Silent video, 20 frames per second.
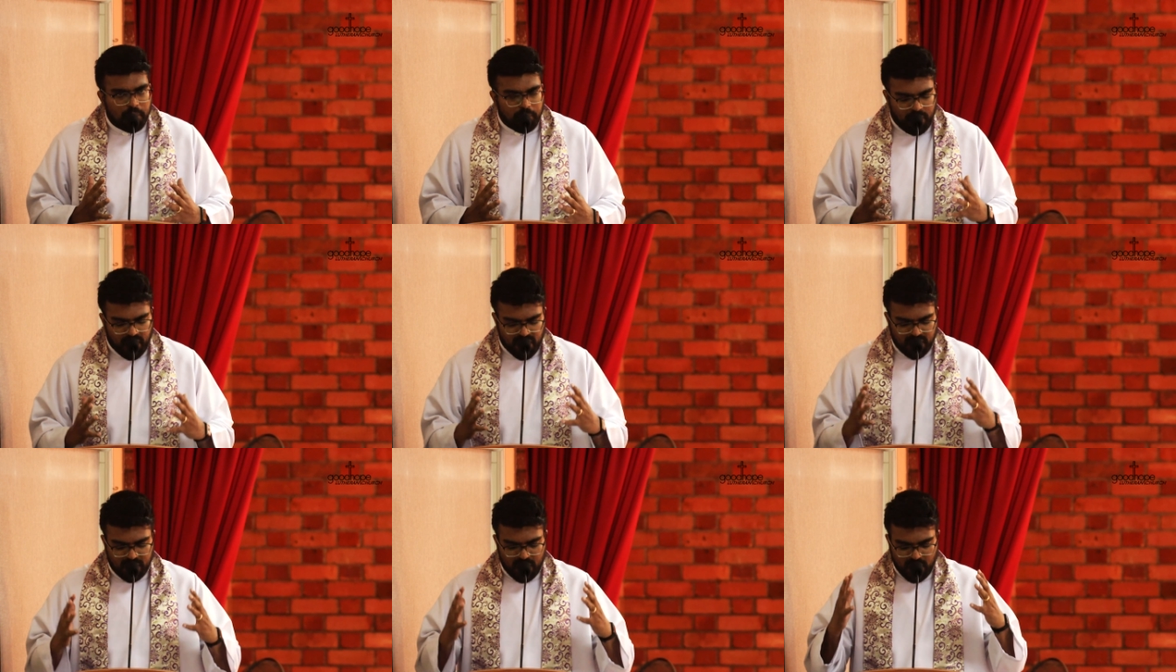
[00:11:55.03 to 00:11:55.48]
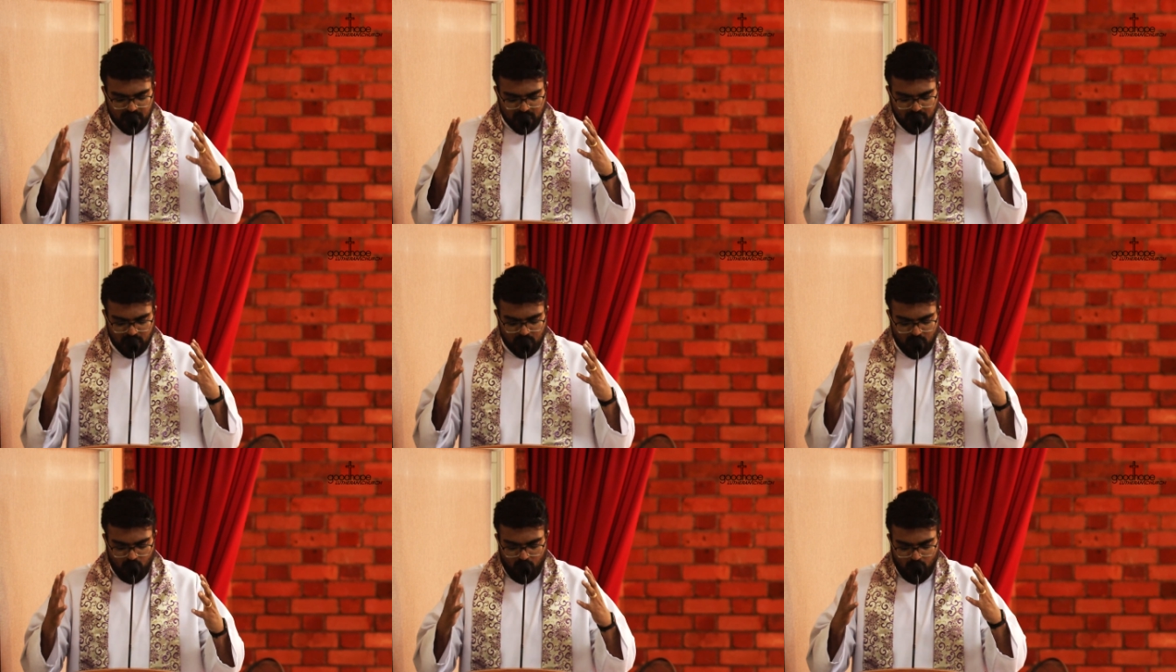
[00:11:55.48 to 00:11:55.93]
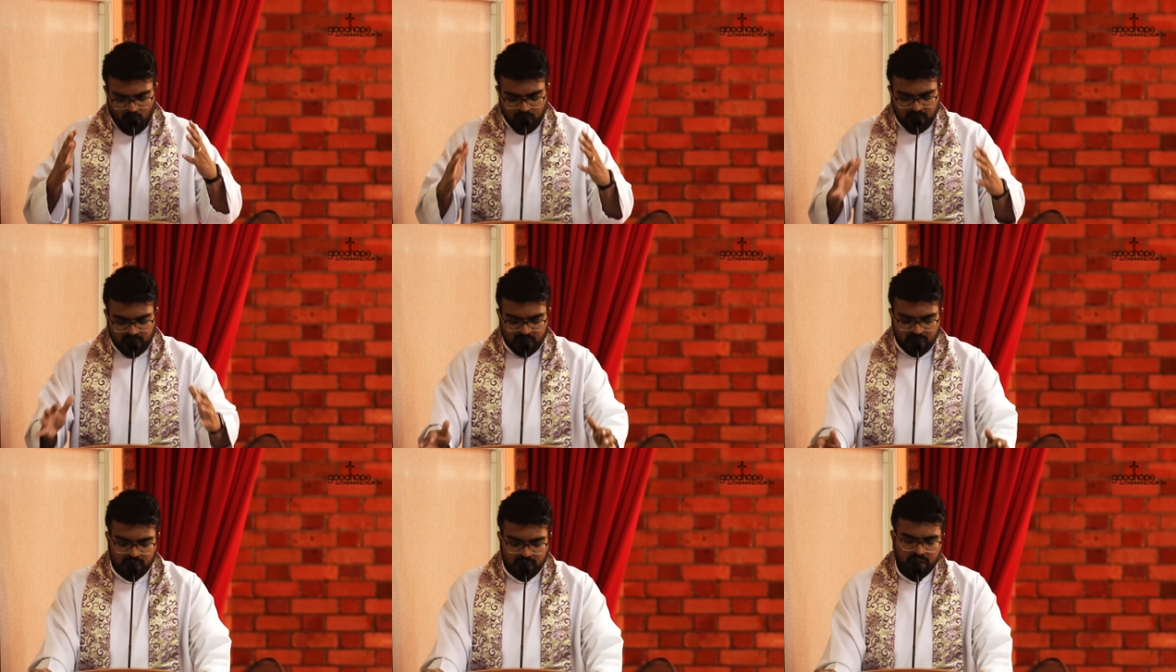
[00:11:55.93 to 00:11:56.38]
but
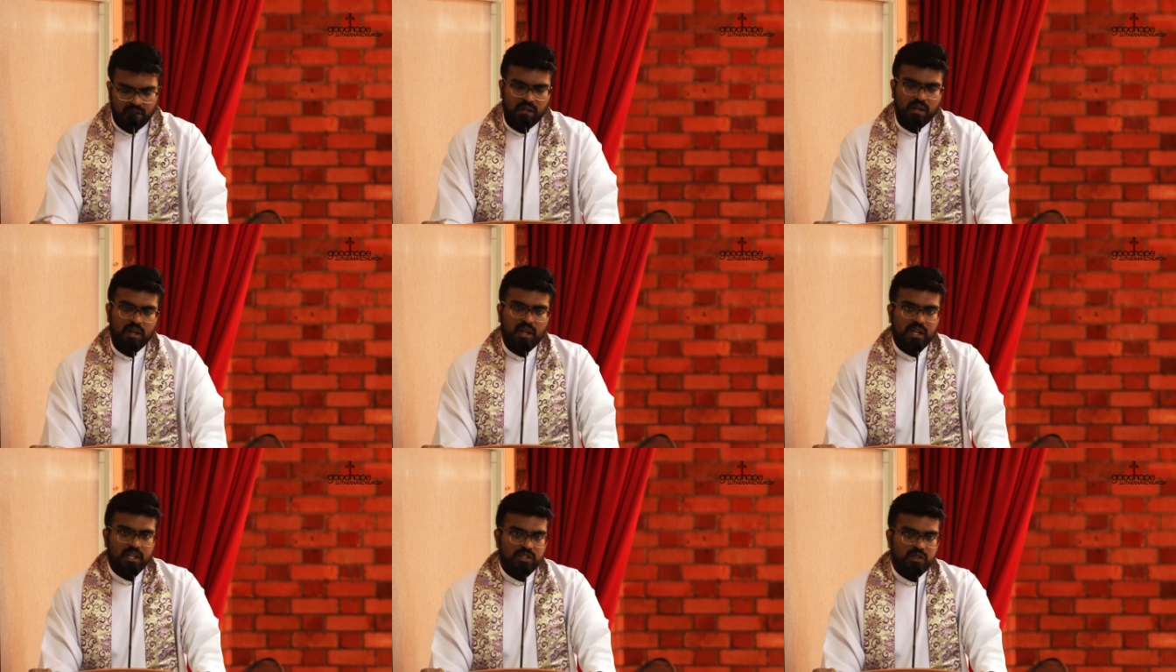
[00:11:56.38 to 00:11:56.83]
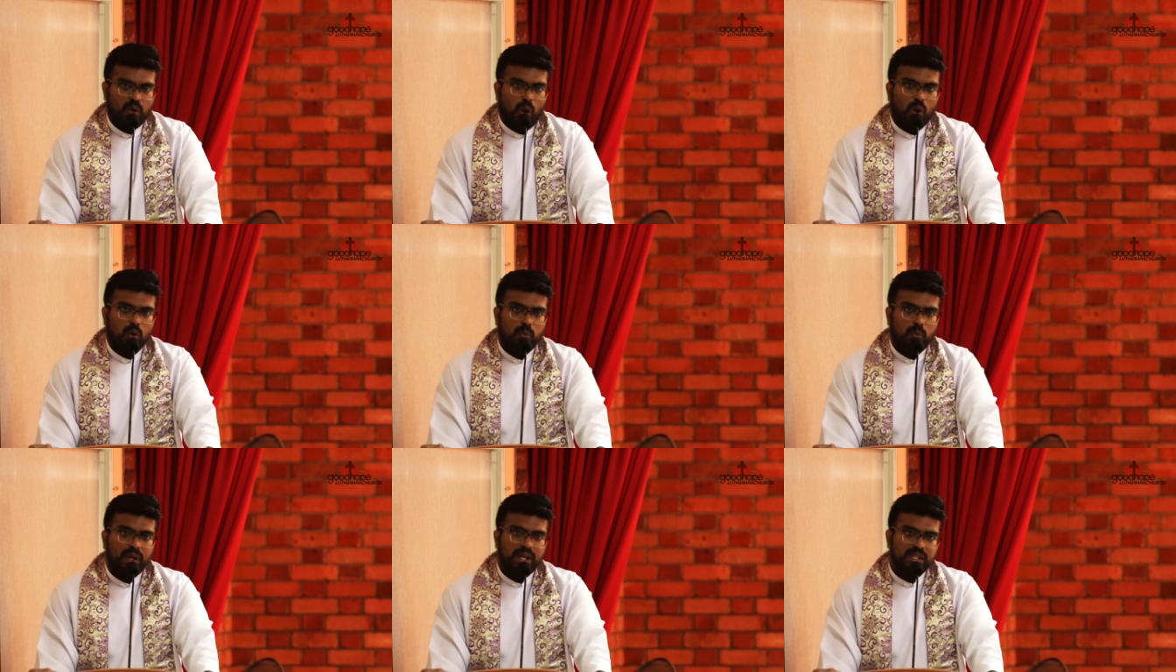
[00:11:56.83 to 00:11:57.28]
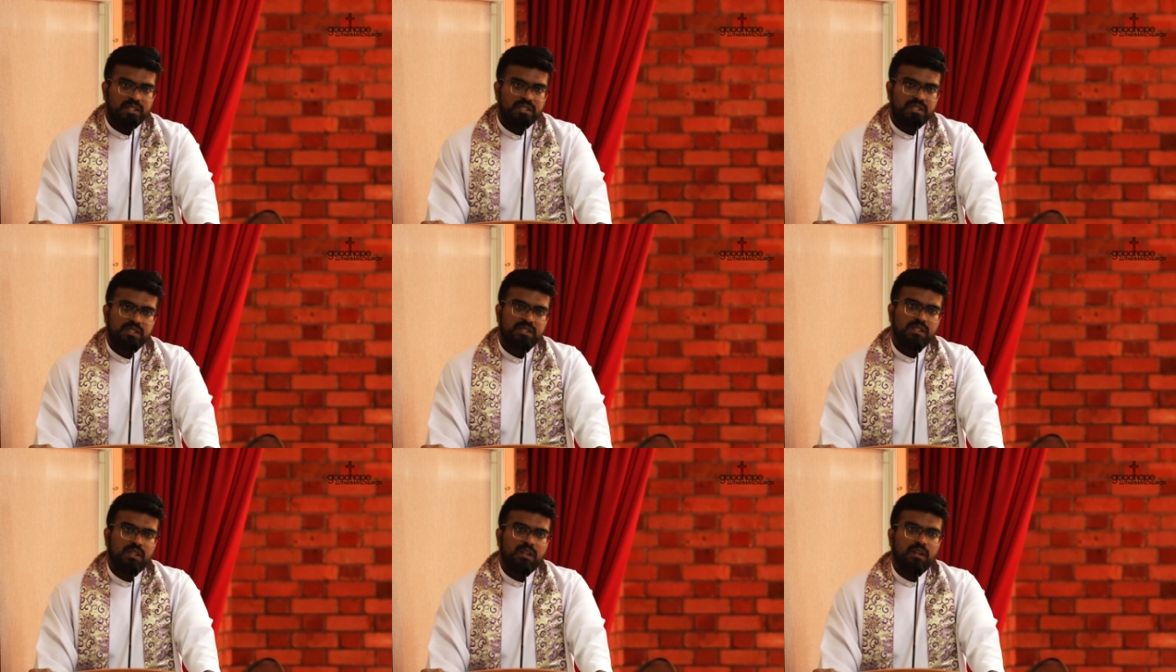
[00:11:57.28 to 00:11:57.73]
God is
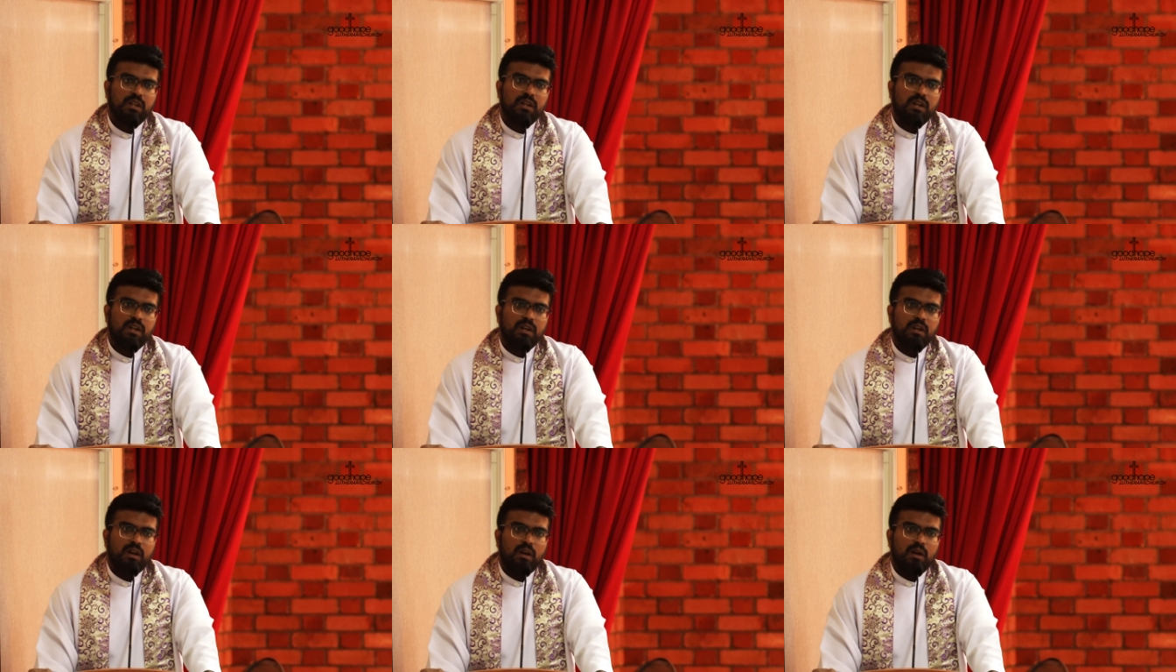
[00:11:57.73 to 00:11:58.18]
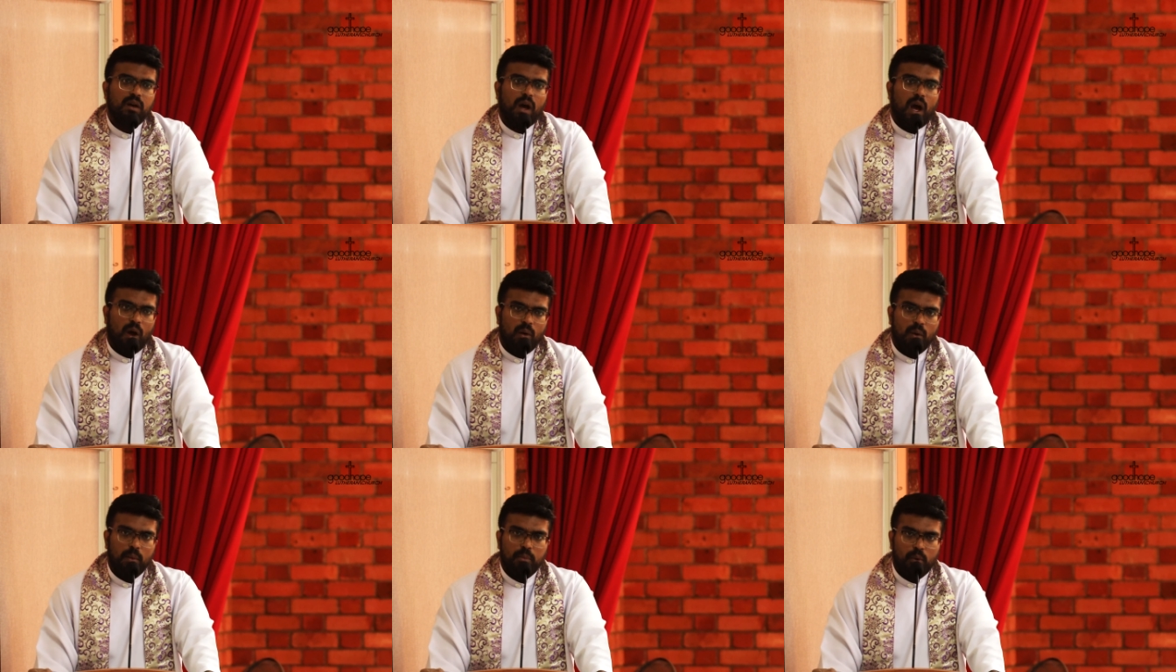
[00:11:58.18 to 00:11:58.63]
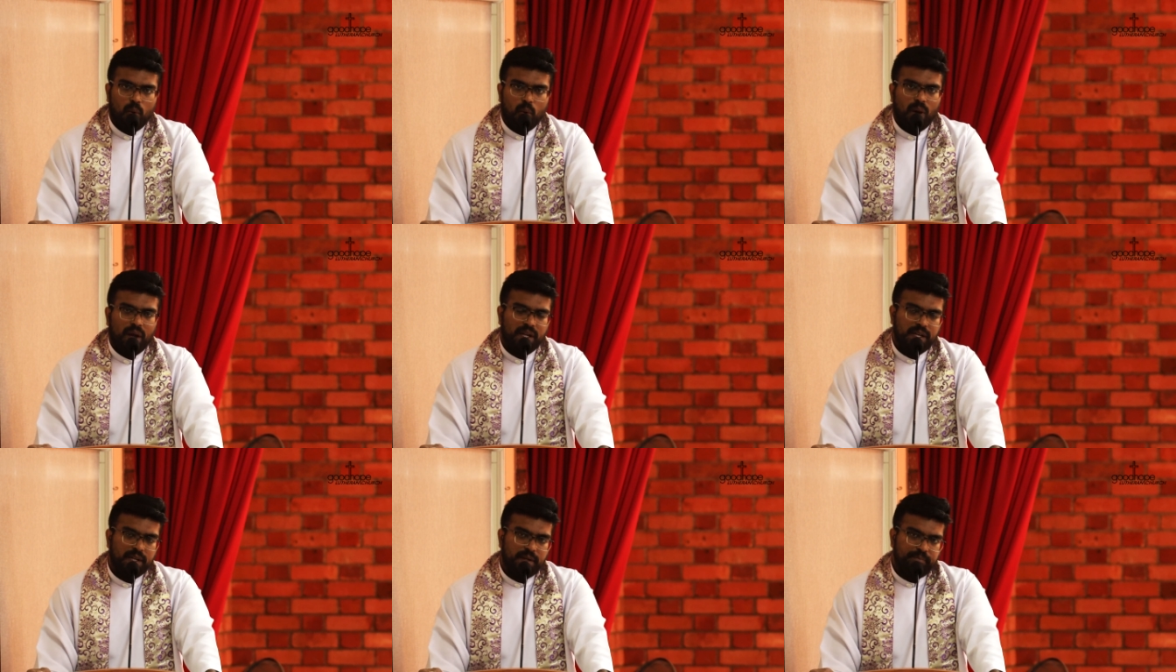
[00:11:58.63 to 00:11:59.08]
always our
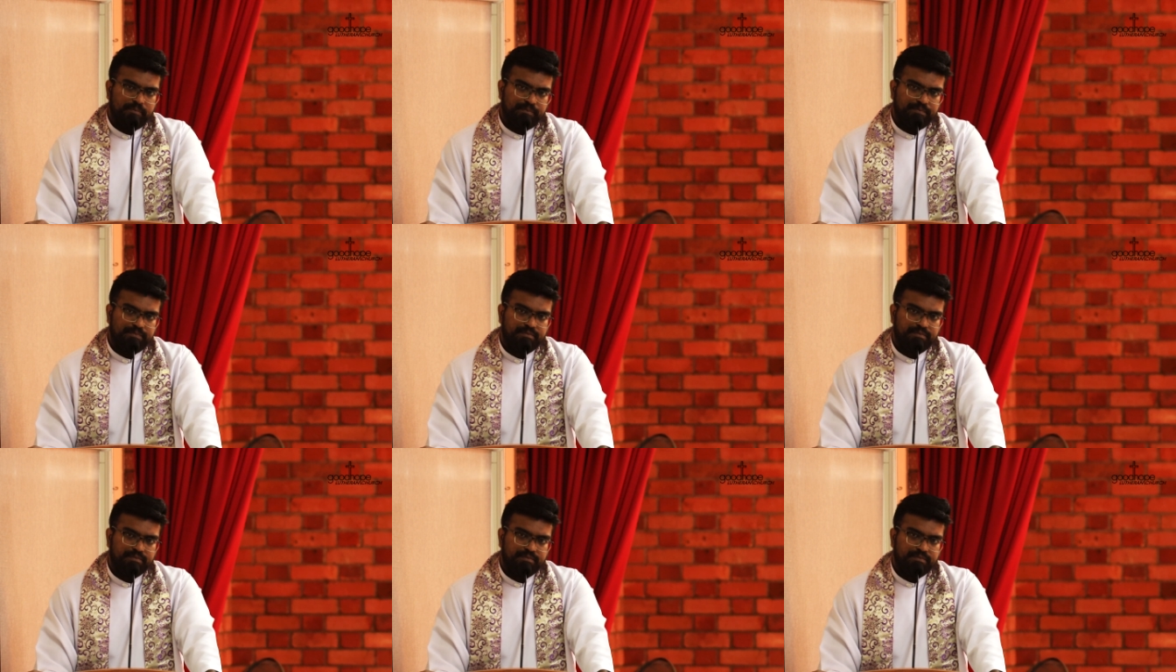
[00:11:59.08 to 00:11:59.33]
provider.